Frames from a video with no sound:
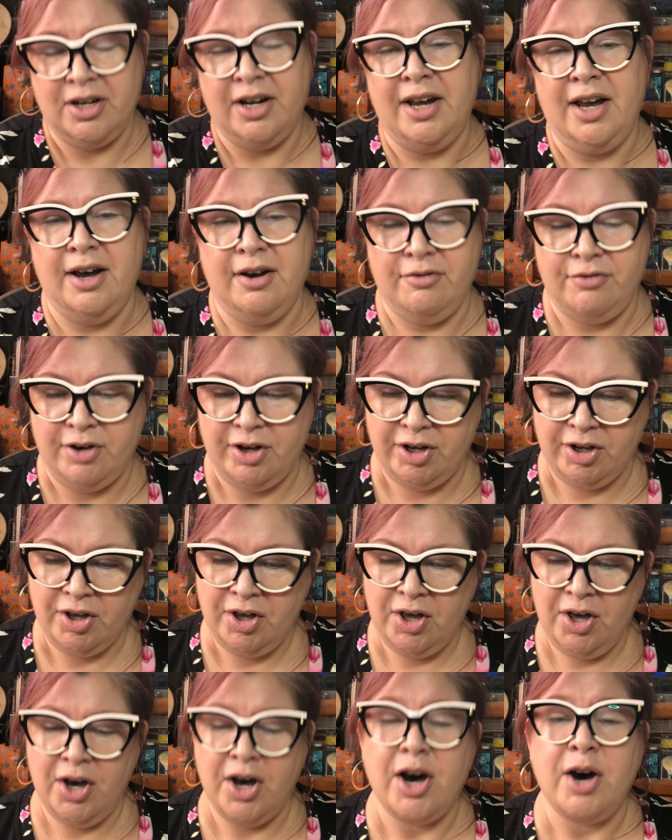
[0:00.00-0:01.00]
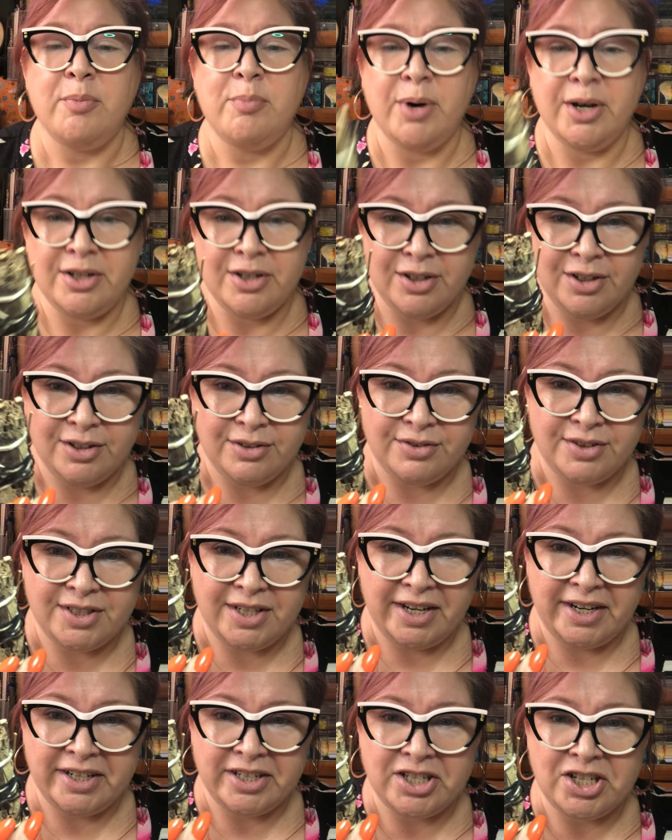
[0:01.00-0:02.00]
I have a, a bundle of
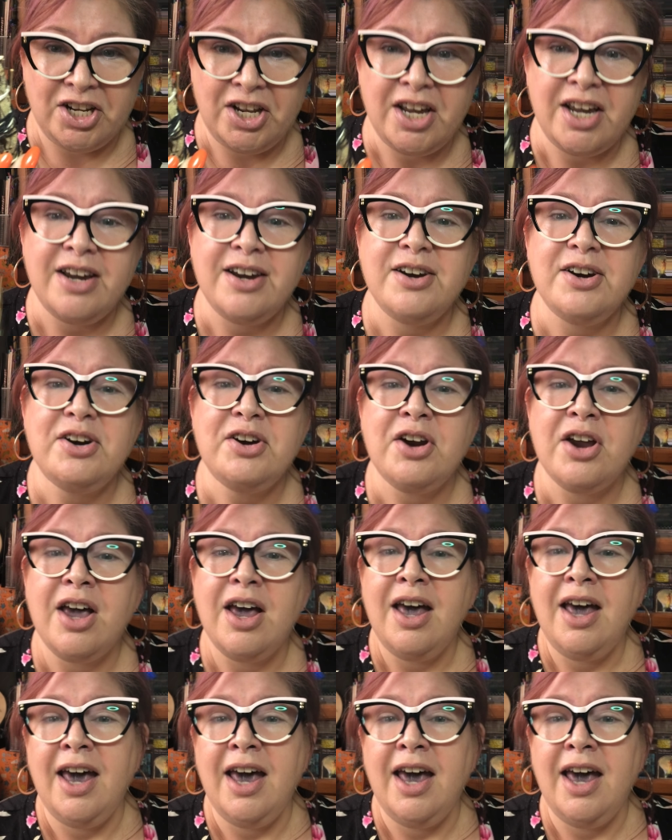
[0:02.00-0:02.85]
sage here